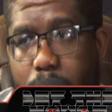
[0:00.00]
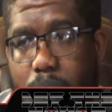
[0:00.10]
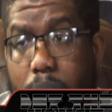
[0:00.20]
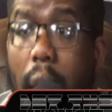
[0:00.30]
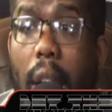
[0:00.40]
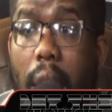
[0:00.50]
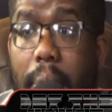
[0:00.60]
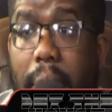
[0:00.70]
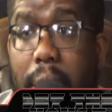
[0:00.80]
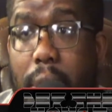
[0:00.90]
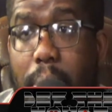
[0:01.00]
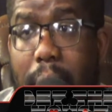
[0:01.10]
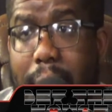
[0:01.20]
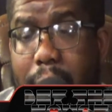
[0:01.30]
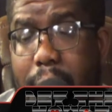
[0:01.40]
Y'all already know what
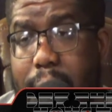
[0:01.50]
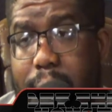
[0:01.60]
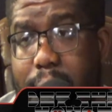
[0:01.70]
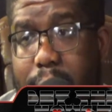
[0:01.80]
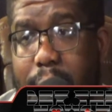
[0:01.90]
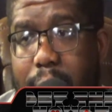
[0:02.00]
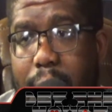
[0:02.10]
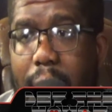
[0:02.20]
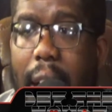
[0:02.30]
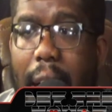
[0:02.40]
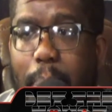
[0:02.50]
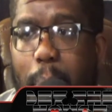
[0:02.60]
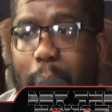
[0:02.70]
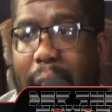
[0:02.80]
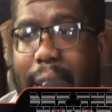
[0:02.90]
it is. I'll be
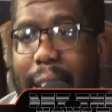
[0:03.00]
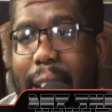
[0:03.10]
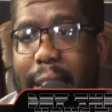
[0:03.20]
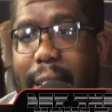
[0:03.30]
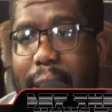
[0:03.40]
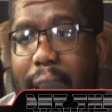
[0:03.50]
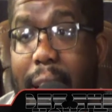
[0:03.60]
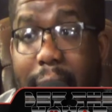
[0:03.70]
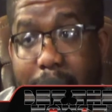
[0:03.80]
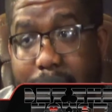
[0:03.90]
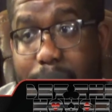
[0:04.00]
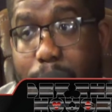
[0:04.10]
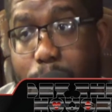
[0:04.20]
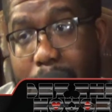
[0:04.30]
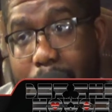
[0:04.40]
back later. Hit that
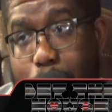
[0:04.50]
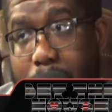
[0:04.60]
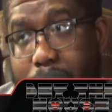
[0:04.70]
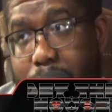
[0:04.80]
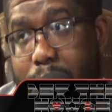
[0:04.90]
subscribe button.